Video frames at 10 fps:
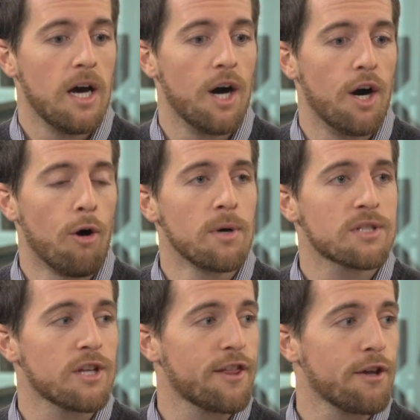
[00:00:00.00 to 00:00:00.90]
Uh,
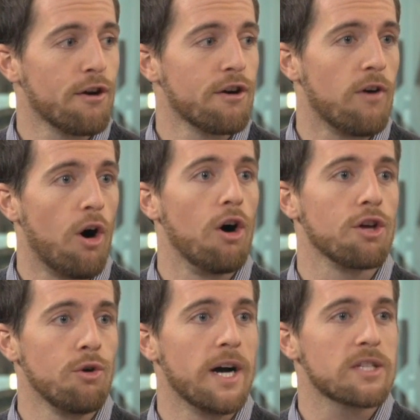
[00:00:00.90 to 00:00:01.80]
almost a third of
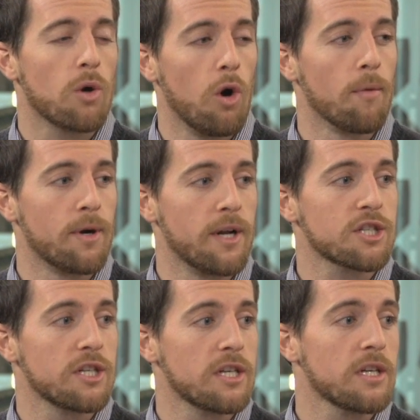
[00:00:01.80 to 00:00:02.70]
all U.S. oil
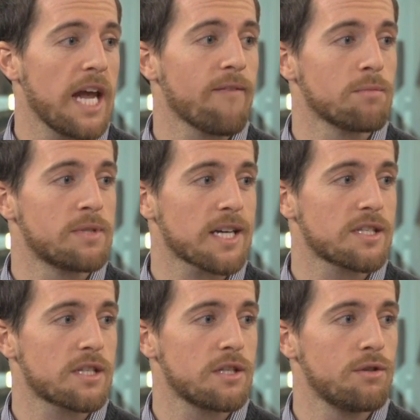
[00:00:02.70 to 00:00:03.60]
production came from
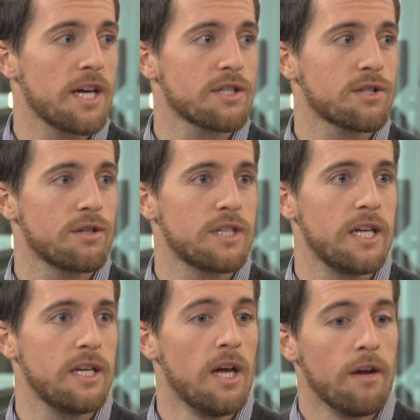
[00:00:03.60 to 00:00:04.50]
Texas in
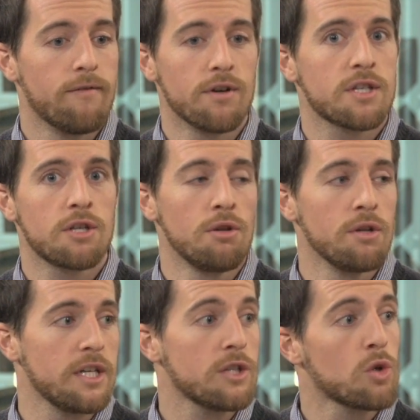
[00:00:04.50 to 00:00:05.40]
2013 versus
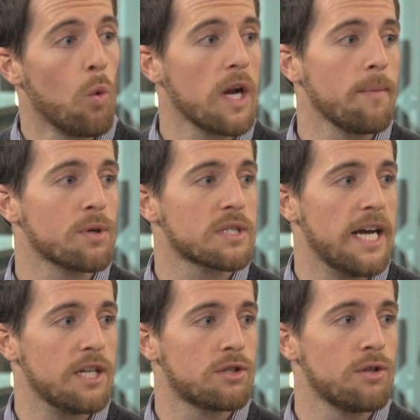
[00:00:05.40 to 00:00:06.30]
only
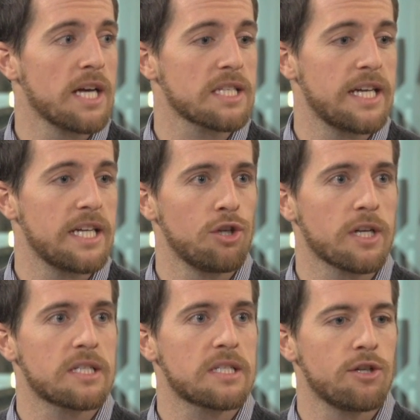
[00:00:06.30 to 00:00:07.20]
20% in 2008. So you
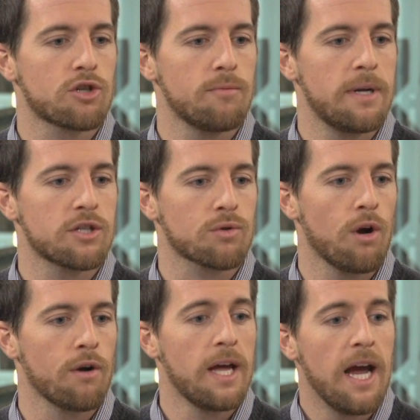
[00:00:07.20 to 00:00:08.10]
can see the tremendous
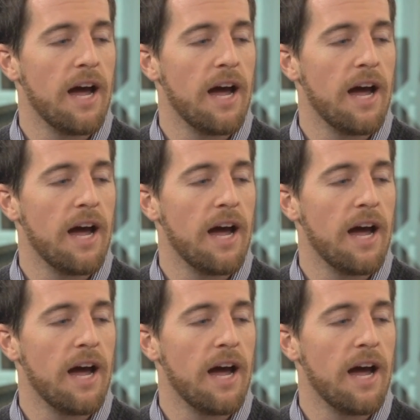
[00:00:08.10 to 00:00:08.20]
growth.